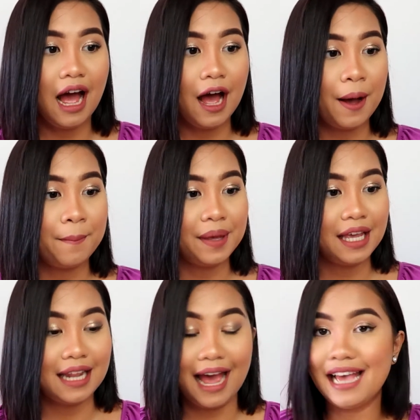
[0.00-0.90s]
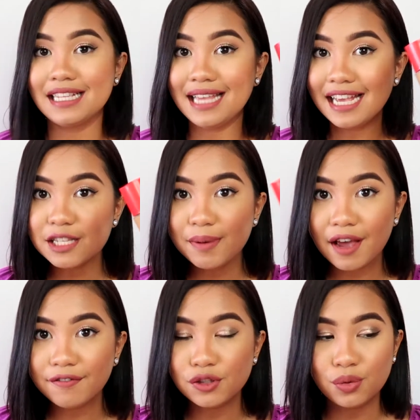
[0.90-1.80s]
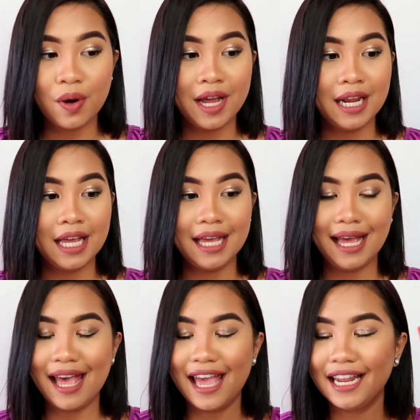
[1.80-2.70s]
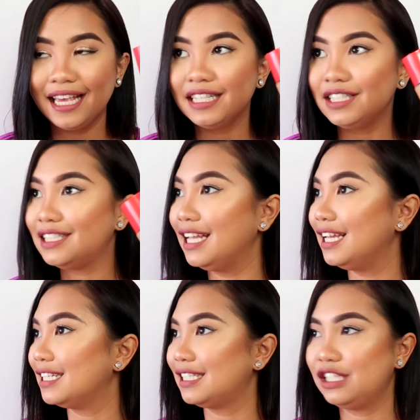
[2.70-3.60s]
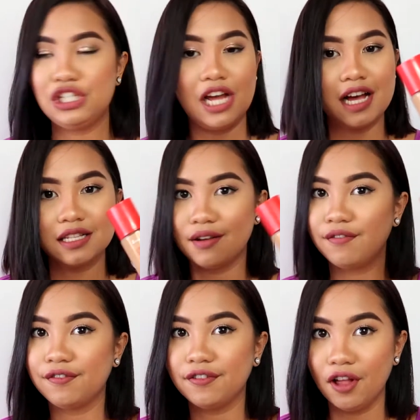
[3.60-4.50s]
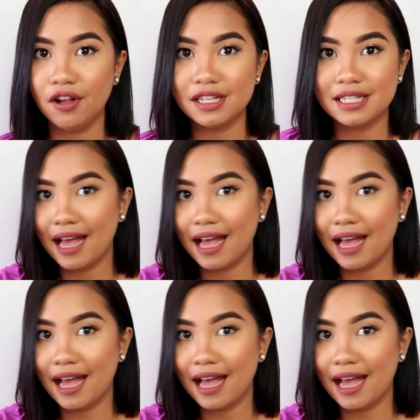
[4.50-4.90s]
It has SPF 20 and it is just flawless.